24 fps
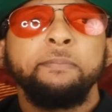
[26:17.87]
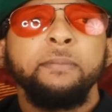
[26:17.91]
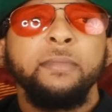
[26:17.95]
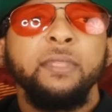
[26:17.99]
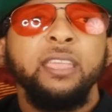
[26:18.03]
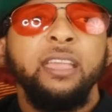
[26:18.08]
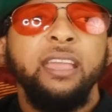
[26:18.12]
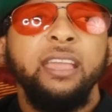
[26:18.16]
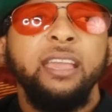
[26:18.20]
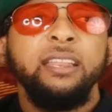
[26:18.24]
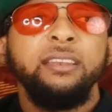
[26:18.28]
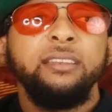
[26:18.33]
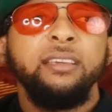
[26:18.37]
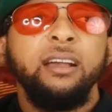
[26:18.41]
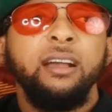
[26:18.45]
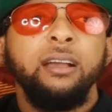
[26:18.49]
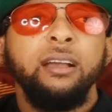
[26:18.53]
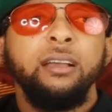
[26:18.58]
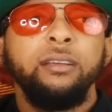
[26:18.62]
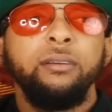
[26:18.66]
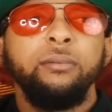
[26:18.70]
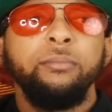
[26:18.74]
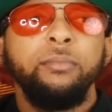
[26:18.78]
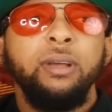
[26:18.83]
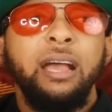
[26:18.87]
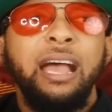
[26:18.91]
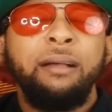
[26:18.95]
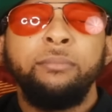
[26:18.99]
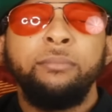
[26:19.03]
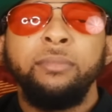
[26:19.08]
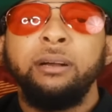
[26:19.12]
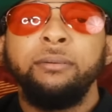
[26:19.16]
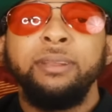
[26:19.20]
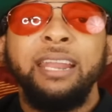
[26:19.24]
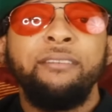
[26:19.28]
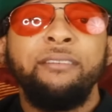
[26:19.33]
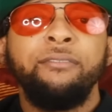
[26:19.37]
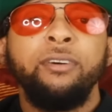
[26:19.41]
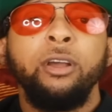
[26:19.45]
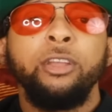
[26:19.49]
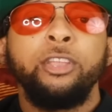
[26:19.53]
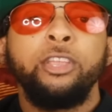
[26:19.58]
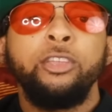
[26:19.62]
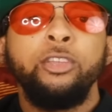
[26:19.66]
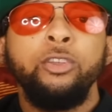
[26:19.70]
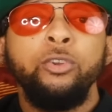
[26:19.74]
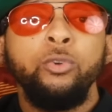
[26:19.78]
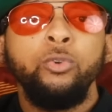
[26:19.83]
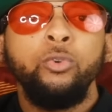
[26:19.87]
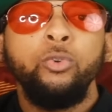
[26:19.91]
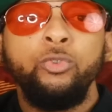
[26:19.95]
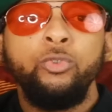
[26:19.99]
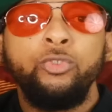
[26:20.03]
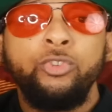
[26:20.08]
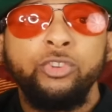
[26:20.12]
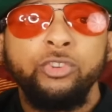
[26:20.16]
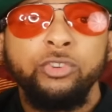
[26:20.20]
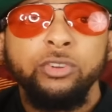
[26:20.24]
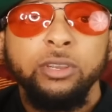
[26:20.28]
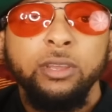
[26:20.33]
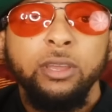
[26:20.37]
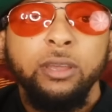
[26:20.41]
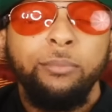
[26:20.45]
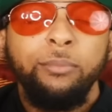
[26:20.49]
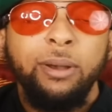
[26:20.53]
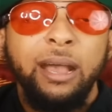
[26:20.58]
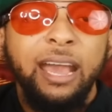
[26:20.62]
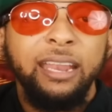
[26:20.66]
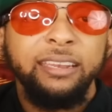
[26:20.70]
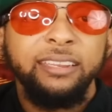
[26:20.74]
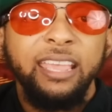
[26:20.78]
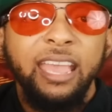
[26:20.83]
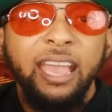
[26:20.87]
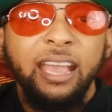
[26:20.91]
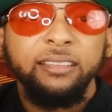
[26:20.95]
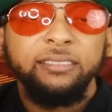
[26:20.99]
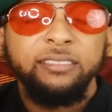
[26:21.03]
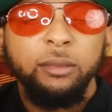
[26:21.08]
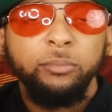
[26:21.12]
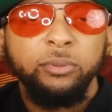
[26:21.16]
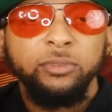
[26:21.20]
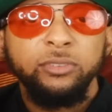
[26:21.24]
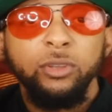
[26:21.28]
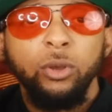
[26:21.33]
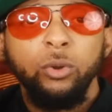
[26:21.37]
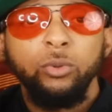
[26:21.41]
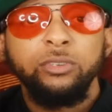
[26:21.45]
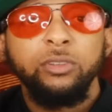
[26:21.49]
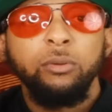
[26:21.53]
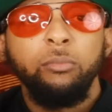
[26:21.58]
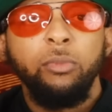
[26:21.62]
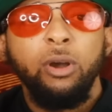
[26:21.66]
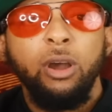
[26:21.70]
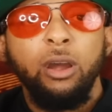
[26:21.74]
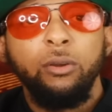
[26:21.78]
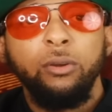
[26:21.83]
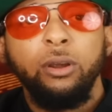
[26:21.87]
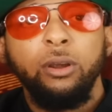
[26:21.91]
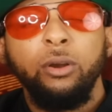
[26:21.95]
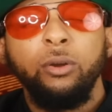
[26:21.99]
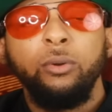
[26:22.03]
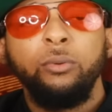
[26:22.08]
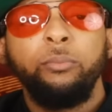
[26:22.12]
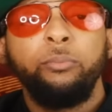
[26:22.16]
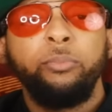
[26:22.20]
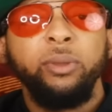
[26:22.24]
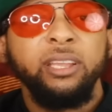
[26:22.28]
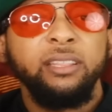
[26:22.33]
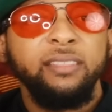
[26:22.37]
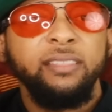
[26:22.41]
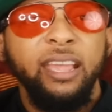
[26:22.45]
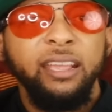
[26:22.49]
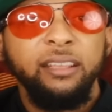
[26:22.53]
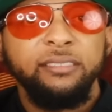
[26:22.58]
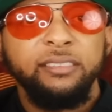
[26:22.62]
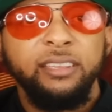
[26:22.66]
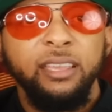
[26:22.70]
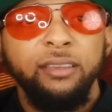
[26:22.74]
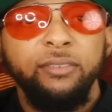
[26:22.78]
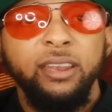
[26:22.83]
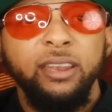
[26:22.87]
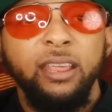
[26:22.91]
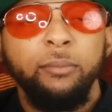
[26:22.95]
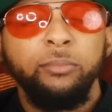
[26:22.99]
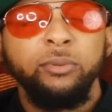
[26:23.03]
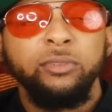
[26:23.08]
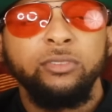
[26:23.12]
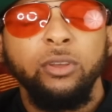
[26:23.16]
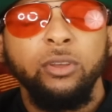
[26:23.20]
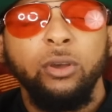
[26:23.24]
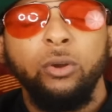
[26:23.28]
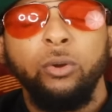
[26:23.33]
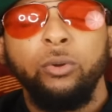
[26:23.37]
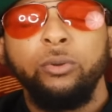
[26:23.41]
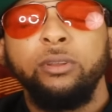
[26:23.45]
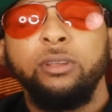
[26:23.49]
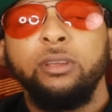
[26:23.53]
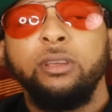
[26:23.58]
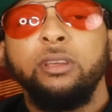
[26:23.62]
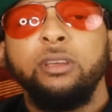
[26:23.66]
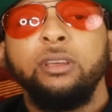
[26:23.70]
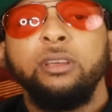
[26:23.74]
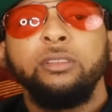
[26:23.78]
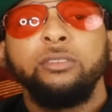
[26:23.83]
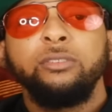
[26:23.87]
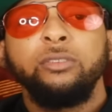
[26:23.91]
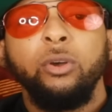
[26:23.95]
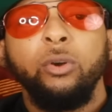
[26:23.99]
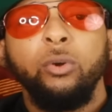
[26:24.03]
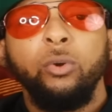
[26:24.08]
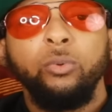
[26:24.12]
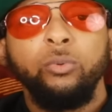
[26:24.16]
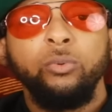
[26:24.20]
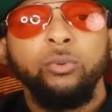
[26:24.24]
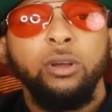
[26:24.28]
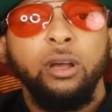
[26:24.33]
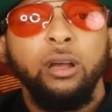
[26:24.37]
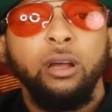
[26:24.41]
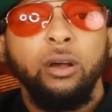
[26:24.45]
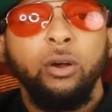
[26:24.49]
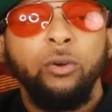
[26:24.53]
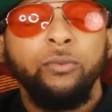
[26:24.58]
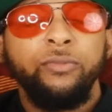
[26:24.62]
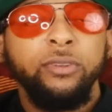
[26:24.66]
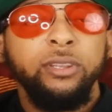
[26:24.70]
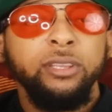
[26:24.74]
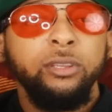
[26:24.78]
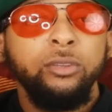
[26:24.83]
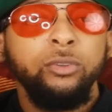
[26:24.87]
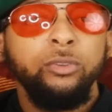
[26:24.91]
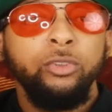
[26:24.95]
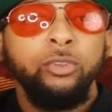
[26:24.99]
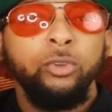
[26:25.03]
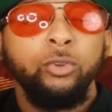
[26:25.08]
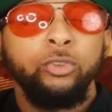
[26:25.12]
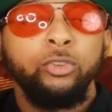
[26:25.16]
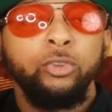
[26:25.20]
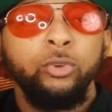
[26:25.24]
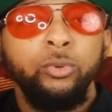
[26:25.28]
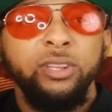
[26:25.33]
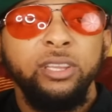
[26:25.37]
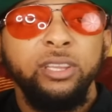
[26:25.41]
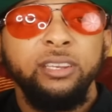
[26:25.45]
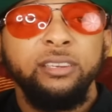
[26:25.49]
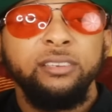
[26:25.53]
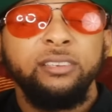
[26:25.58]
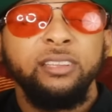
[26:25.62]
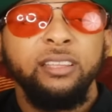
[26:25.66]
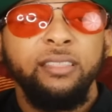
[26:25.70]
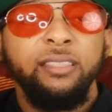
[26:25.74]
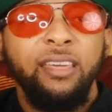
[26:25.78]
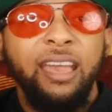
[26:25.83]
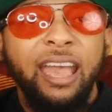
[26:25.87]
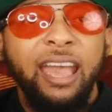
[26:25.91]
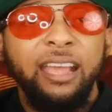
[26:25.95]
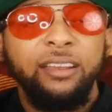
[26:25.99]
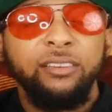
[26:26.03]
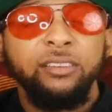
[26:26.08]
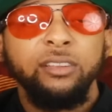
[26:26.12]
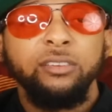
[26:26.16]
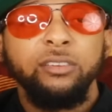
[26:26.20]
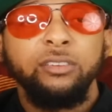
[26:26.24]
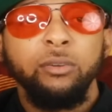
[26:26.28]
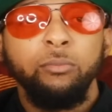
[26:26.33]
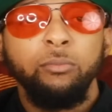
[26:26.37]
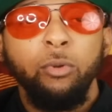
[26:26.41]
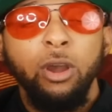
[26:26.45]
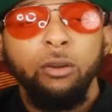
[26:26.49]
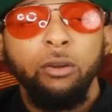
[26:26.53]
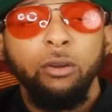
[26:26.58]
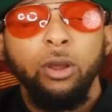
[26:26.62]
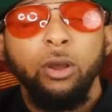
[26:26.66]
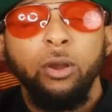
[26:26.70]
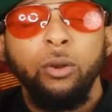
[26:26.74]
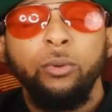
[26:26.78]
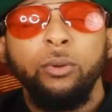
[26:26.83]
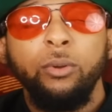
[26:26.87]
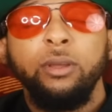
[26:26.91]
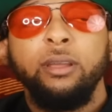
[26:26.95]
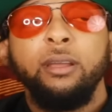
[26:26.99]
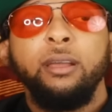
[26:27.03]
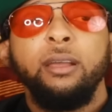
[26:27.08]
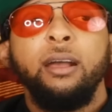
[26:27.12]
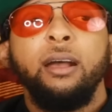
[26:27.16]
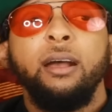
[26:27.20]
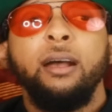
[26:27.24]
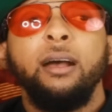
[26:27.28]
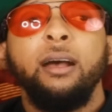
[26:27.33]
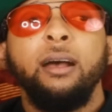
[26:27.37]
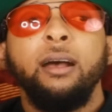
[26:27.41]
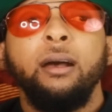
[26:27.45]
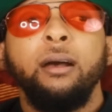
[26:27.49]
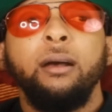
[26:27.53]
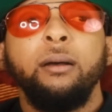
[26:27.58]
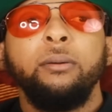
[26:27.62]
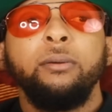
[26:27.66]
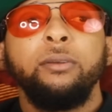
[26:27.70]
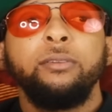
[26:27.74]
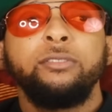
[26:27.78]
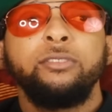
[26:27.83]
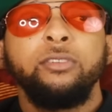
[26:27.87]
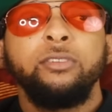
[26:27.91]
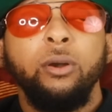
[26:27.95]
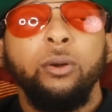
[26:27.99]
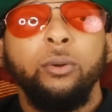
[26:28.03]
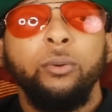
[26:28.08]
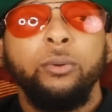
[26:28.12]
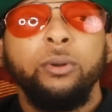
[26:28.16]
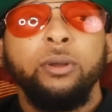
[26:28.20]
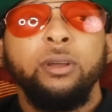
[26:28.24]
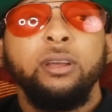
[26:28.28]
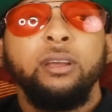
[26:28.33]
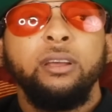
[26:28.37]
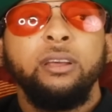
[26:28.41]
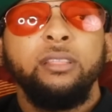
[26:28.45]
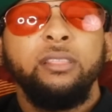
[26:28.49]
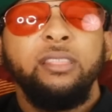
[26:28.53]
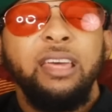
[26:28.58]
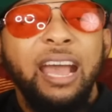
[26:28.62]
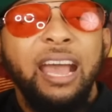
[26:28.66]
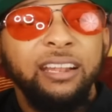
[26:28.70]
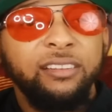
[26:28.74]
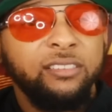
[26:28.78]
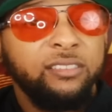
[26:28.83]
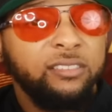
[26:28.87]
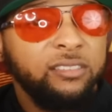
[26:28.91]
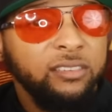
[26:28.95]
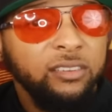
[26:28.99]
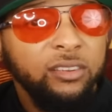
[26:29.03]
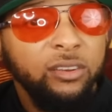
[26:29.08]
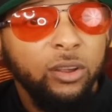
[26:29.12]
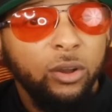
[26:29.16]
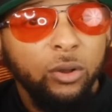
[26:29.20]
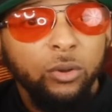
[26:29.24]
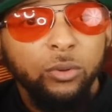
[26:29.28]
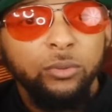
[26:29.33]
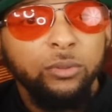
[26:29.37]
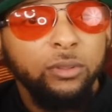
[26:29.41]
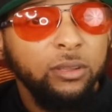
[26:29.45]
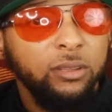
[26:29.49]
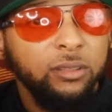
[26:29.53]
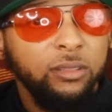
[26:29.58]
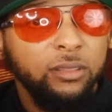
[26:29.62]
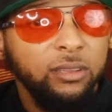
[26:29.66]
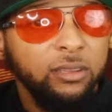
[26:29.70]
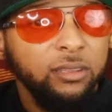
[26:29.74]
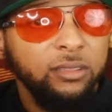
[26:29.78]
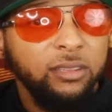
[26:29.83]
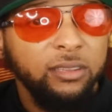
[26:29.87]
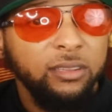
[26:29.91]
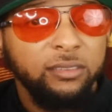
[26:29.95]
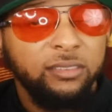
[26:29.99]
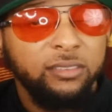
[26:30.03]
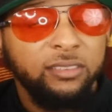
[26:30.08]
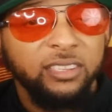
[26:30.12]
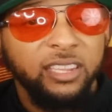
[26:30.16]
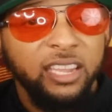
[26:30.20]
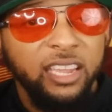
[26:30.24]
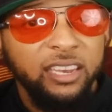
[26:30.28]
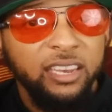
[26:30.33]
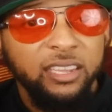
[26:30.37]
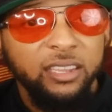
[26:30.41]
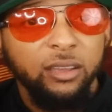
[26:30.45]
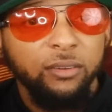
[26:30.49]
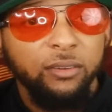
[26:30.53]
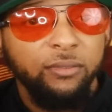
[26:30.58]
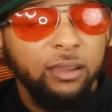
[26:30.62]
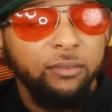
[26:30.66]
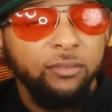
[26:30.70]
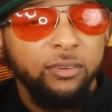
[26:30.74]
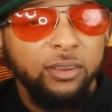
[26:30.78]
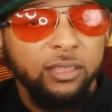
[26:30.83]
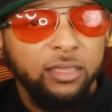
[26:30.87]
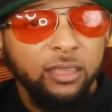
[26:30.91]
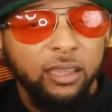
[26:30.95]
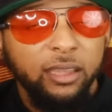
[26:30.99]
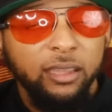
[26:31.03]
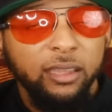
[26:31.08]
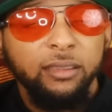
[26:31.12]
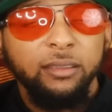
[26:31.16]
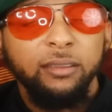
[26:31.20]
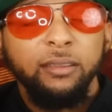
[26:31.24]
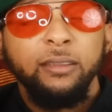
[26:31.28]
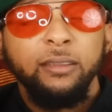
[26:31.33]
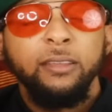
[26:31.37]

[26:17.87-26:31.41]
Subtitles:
And I'm going to have a huge podcast episode tomorrow, big Thanksgiving episode. So hopefully you'll tune in to that tomorrow. So that's, you know, the skinny of everything.